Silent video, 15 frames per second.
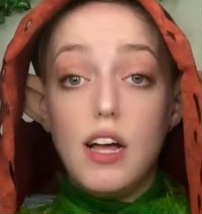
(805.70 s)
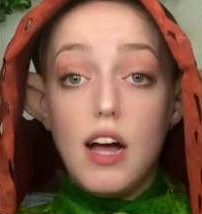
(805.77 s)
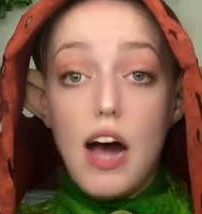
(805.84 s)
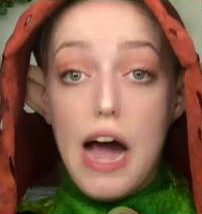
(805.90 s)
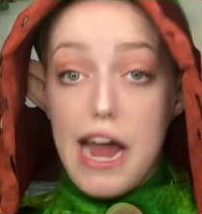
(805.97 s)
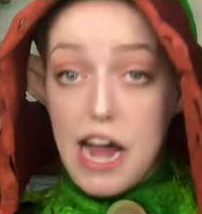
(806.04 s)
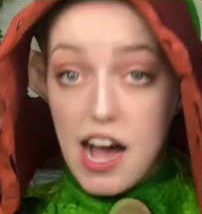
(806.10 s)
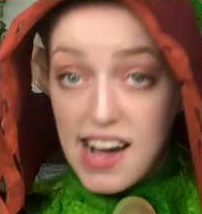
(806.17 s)

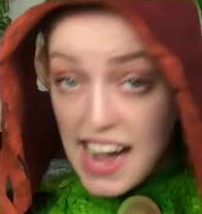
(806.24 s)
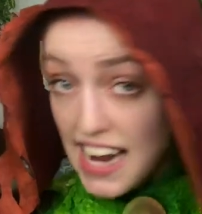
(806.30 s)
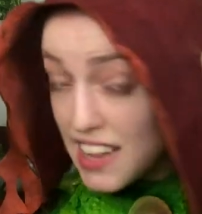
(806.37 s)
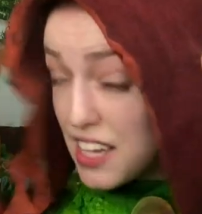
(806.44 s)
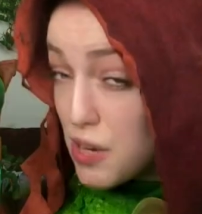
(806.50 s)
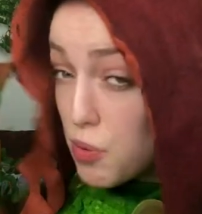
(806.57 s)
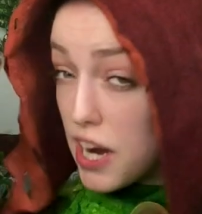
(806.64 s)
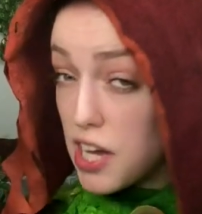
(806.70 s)
I
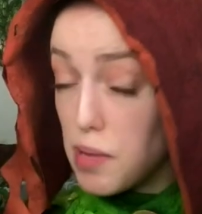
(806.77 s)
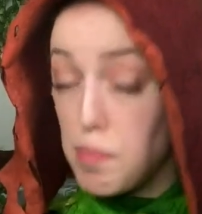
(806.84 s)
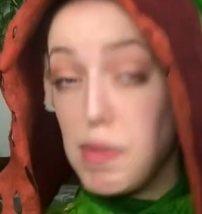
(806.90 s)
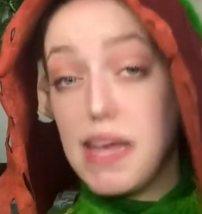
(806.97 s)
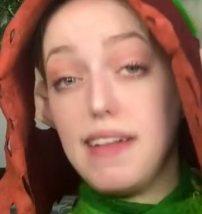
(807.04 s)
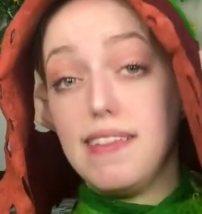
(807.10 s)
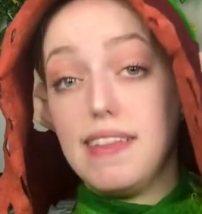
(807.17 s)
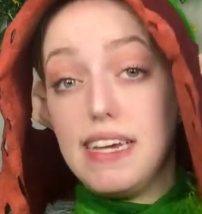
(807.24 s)
highly
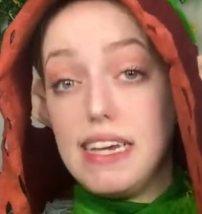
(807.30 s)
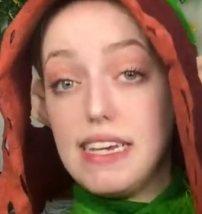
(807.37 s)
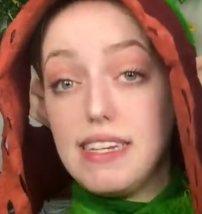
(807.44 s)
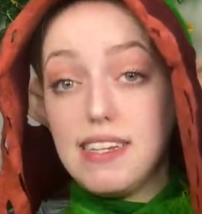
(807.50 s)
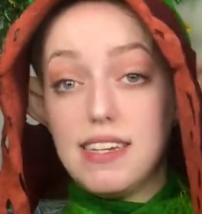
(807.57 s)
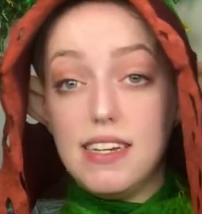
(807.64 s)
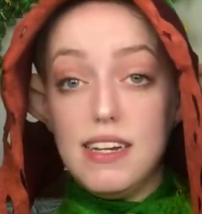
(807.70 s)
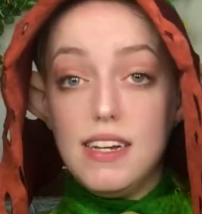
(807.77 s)
recommend
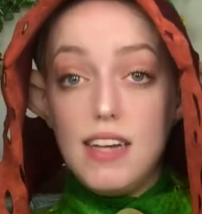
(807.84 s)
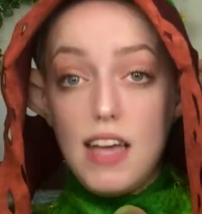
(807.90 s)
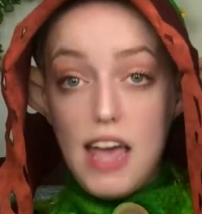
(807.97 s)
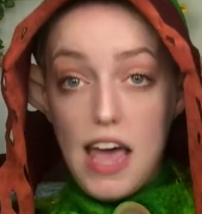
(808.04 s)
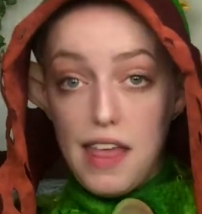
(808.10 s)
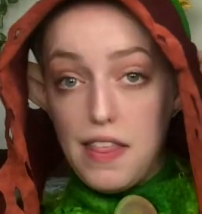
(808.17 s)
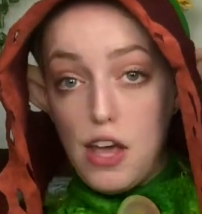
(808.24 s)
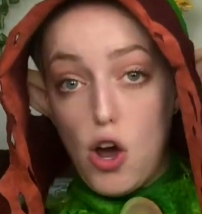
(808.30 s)
these,
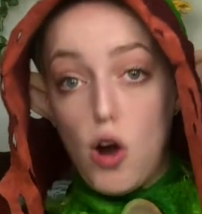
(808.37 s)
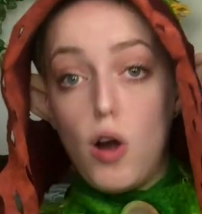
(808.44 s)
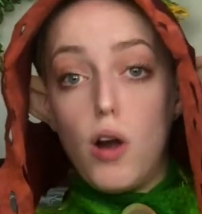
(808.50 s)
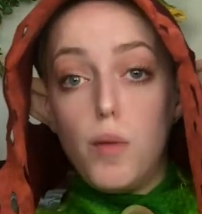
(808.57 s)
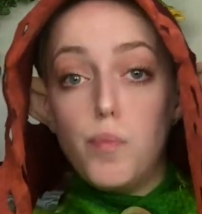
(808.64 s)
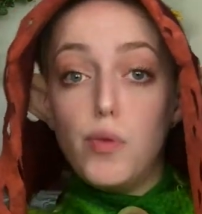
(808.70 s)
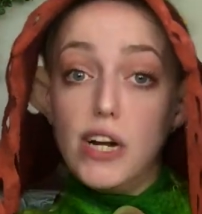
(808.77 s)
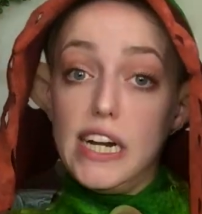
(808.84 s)
and they are
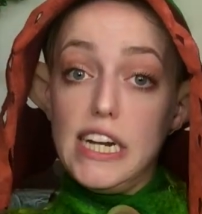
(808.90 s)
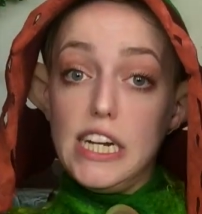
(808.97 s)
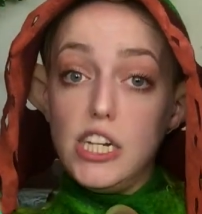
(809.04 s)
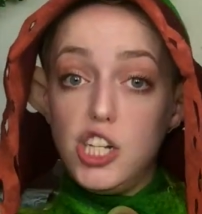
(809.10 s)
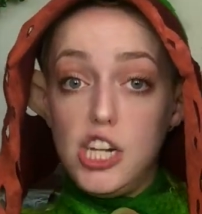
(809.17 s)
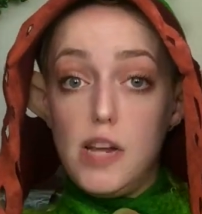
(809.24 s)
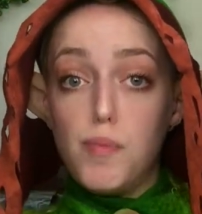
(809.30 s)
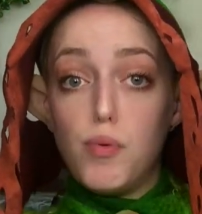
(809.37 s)
pretty
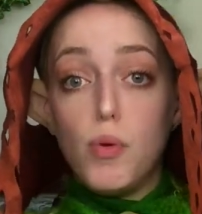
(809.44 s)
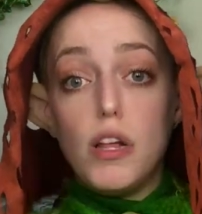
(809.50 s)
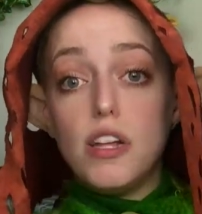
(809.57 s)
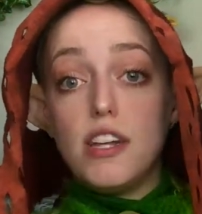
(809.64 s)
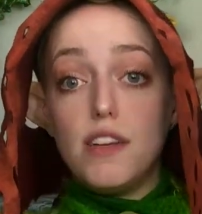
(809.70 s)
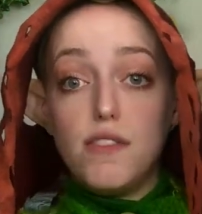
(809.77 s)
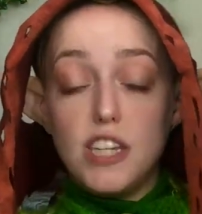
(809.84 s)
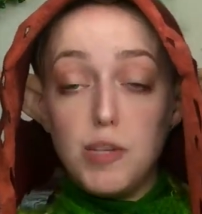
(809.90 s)
cheap,
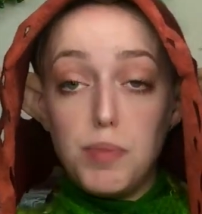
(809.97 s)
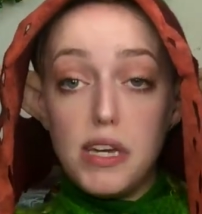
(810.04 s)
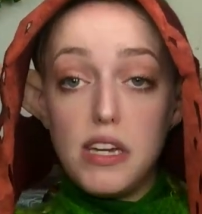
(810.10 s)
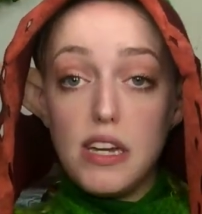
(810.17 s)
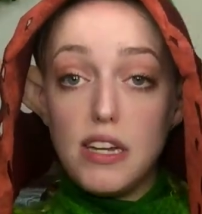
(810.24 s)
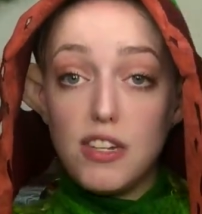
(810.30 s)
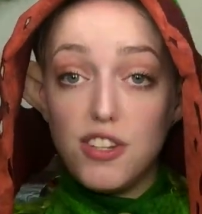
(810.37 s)
relatively speaking.